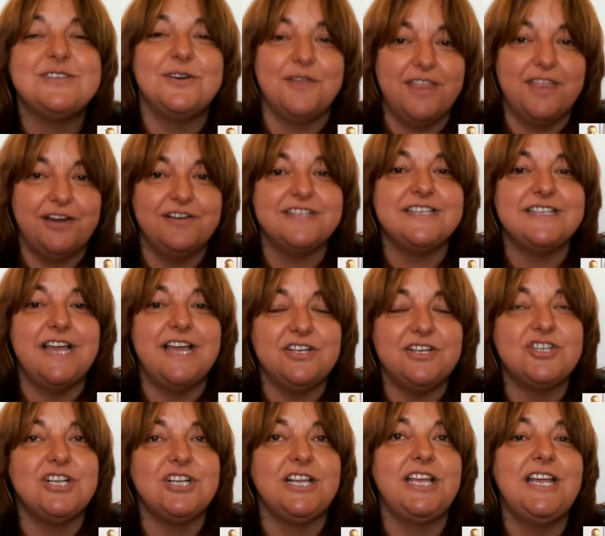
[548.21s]
So there is
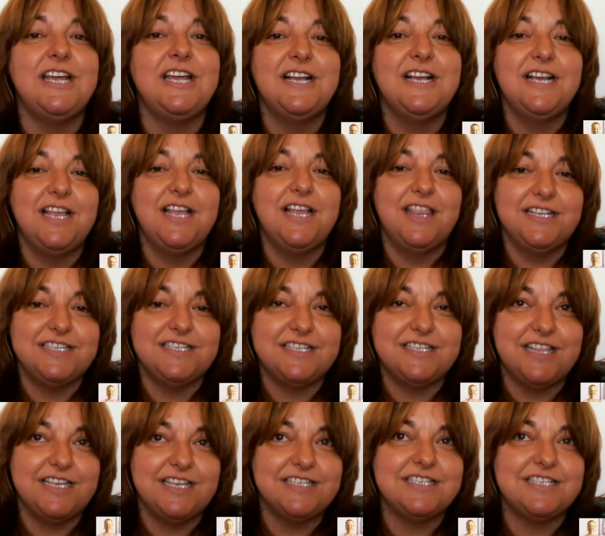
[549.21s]
actually
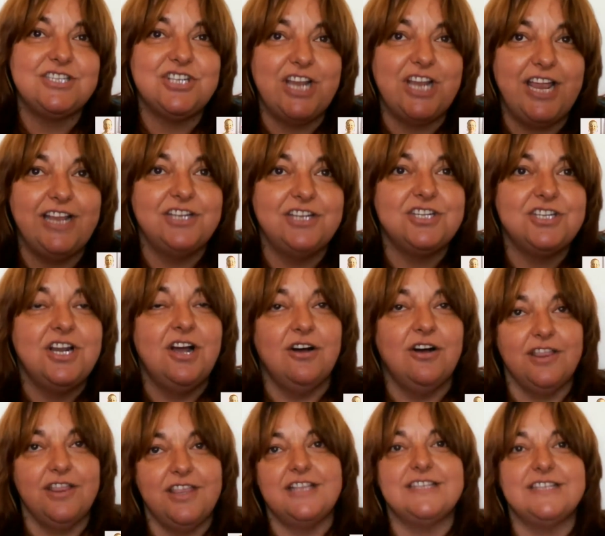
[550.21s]
this change,
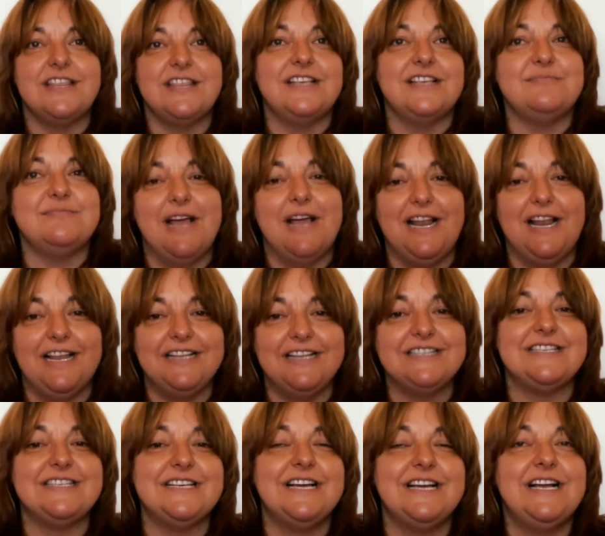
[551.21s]
or this
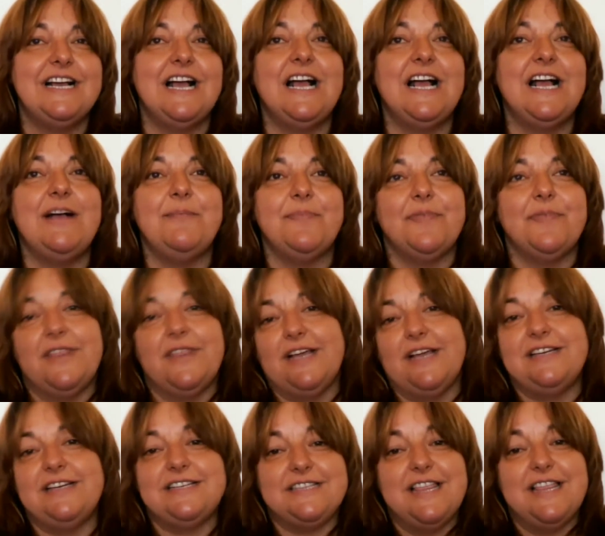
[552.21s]
balance
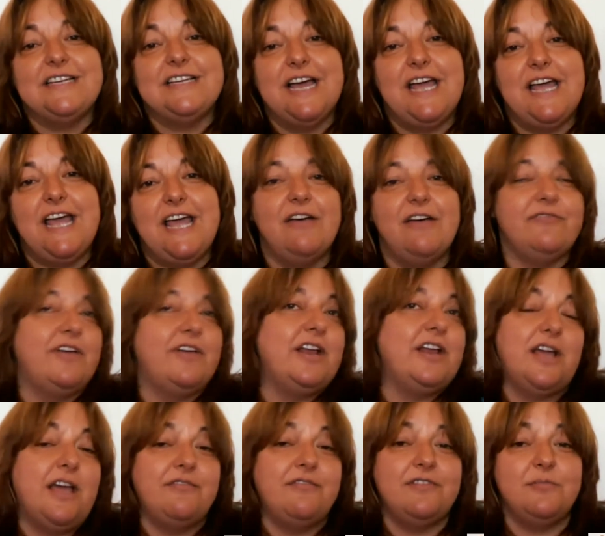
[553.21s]
that I have,
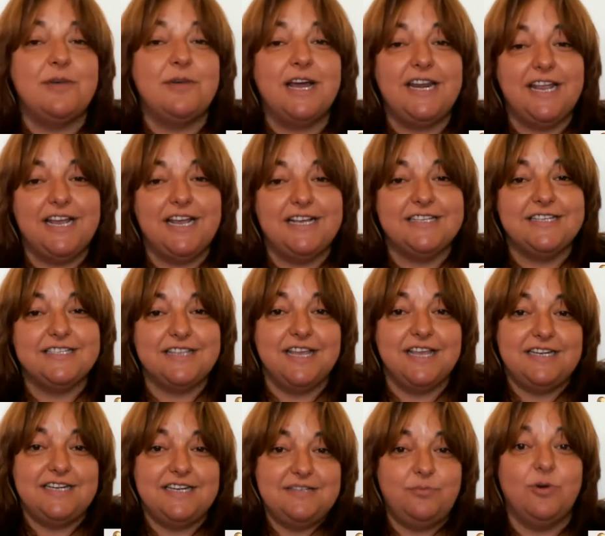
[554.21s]
and everybody has,
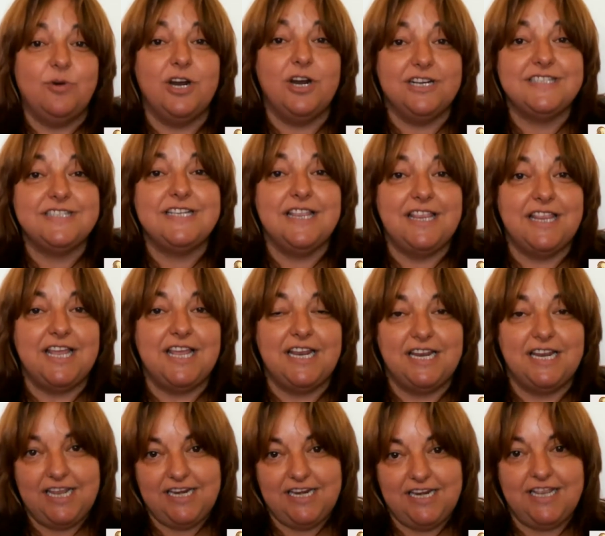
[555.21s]
that works in
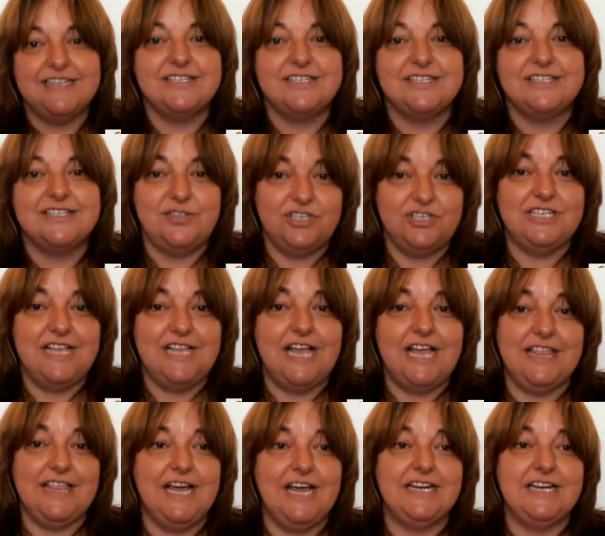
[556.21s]
institutions
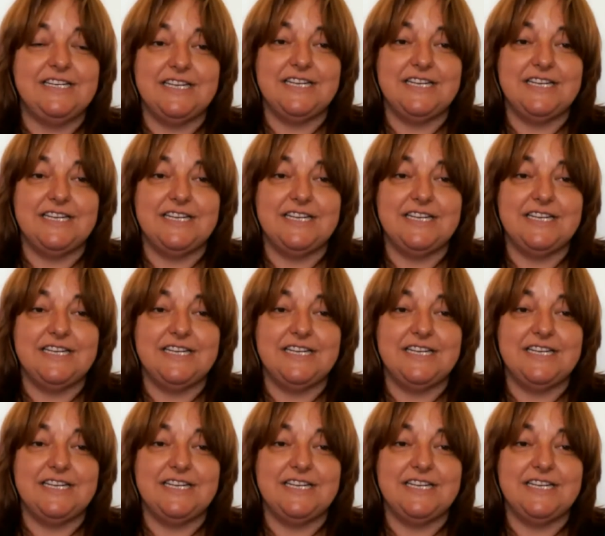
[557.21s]
like that.